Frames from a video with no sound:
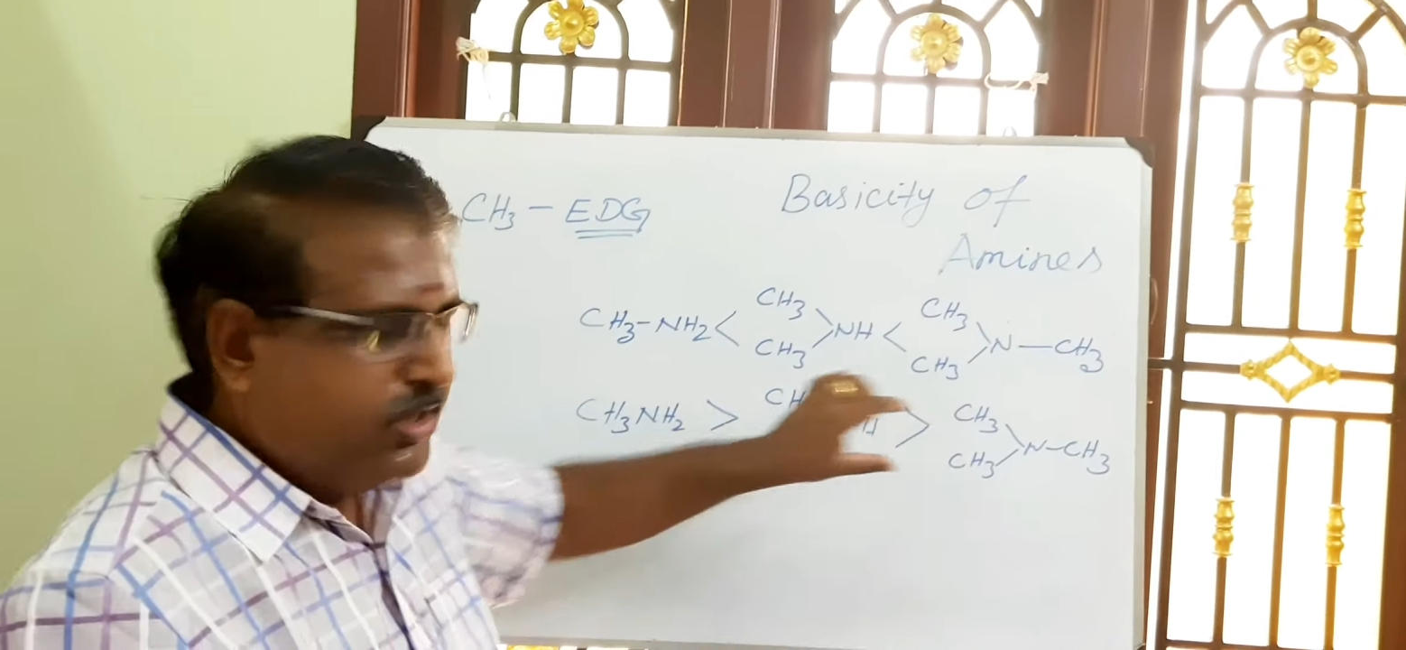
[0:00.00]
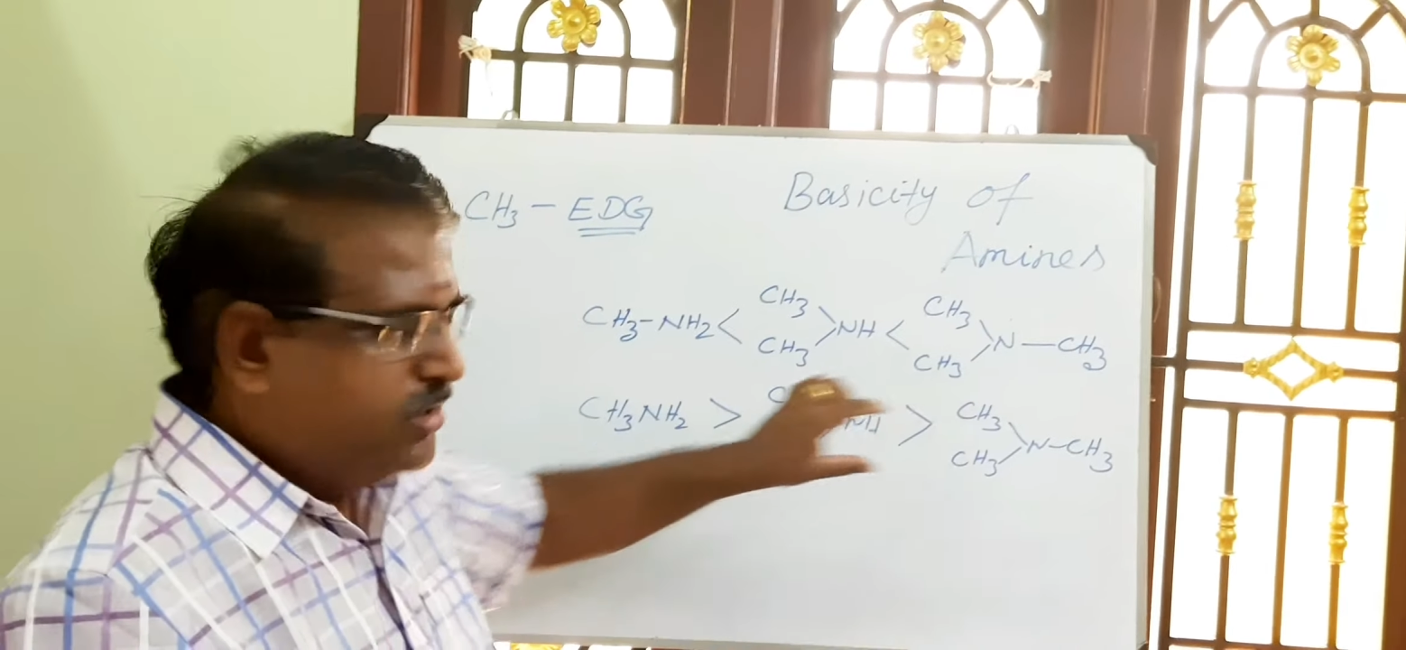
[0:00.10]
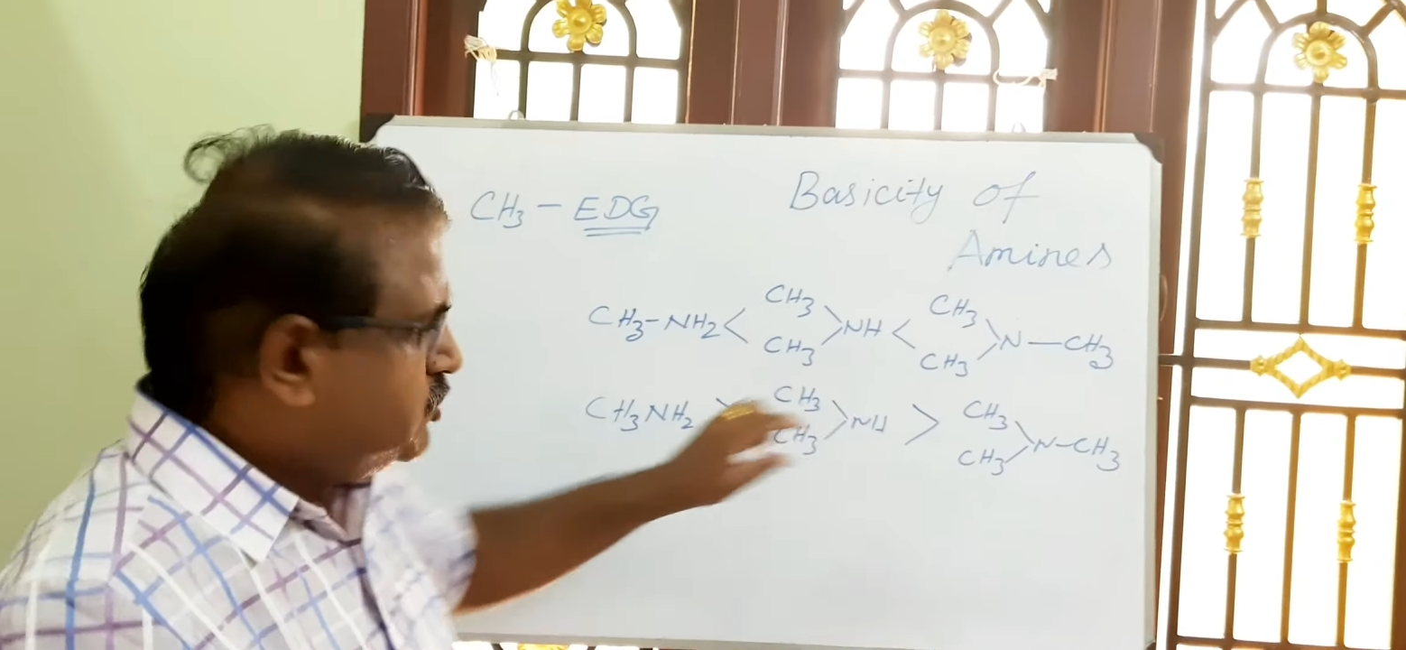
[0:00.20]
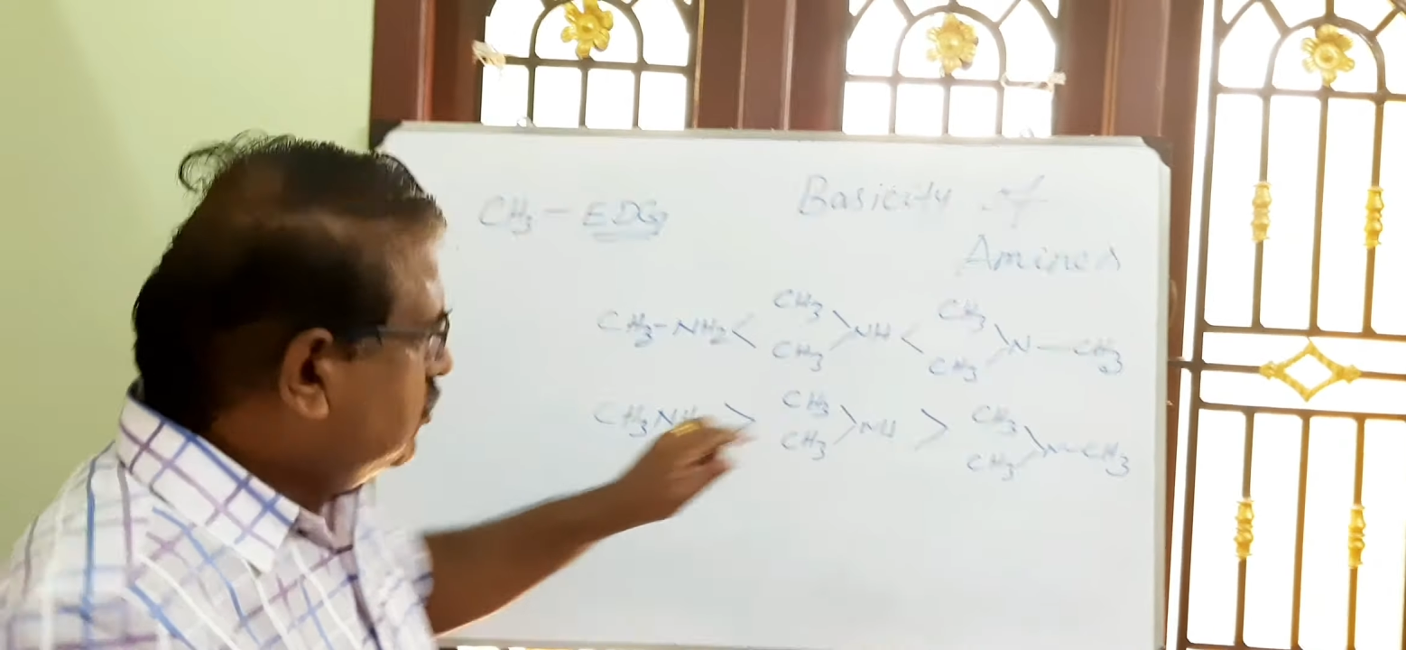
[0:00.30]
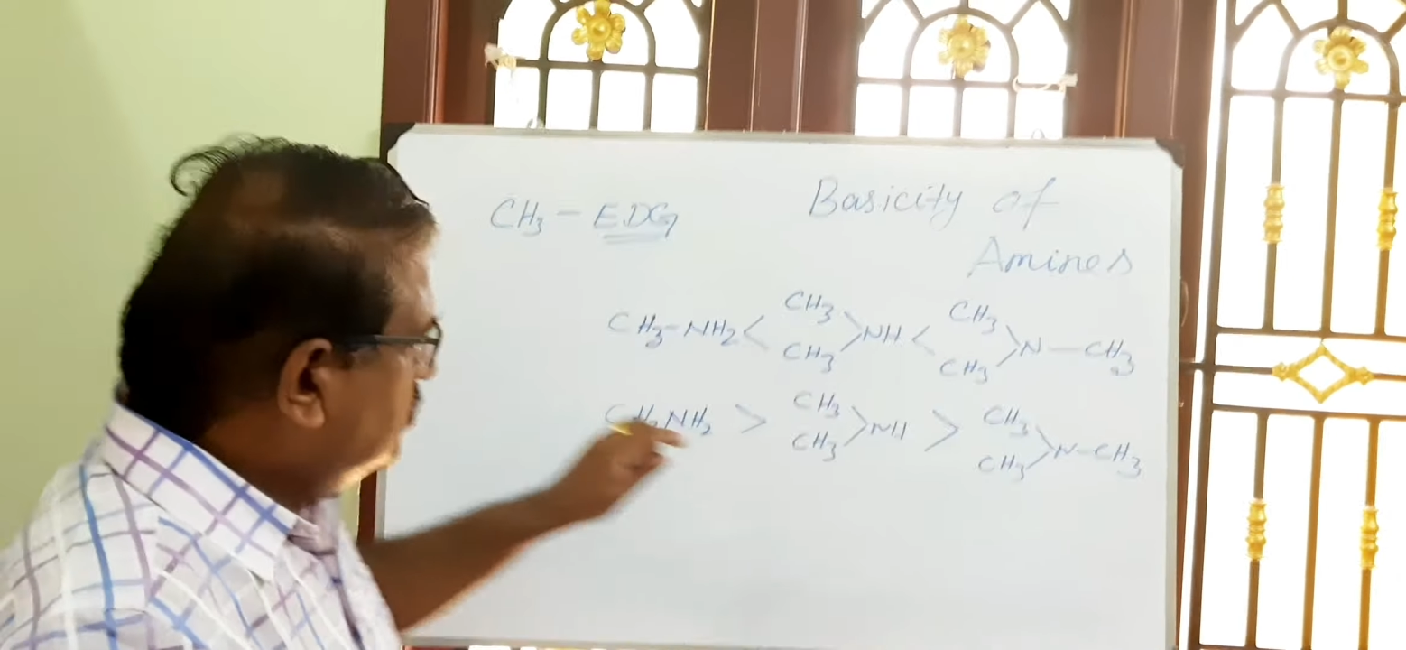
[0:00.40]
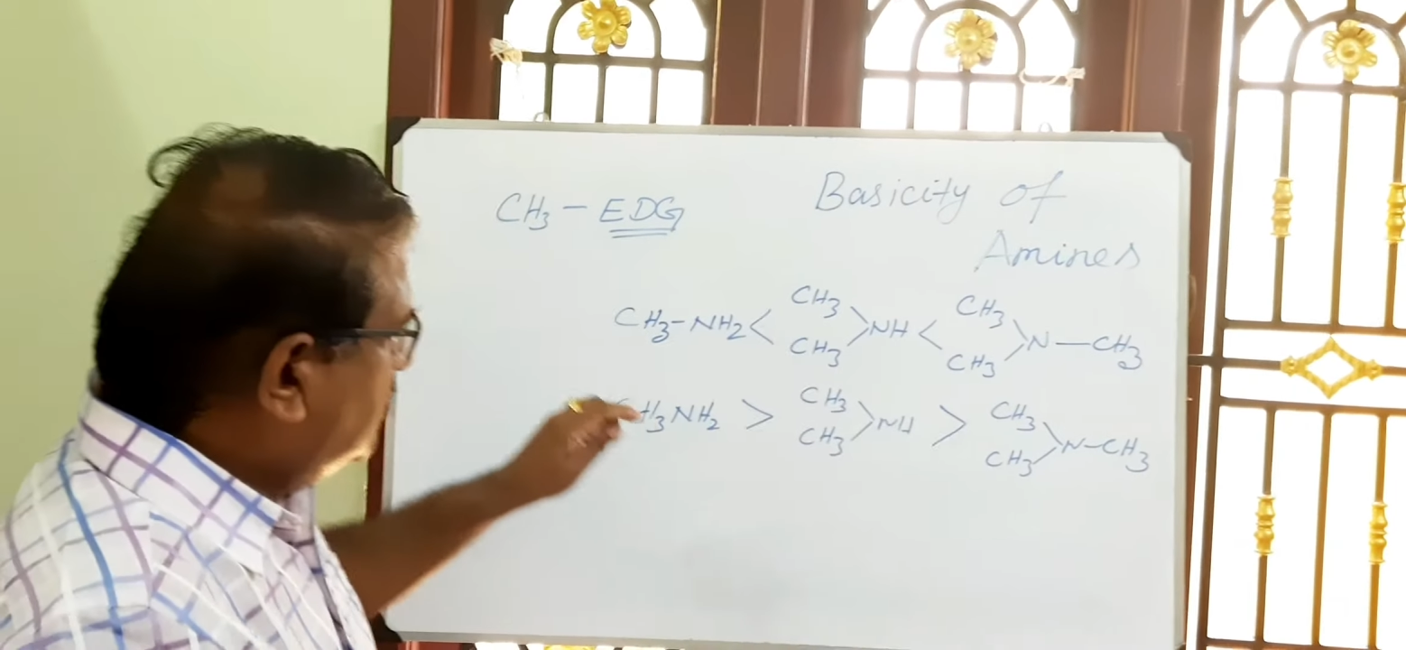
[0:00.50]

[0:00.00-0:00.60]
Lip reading: So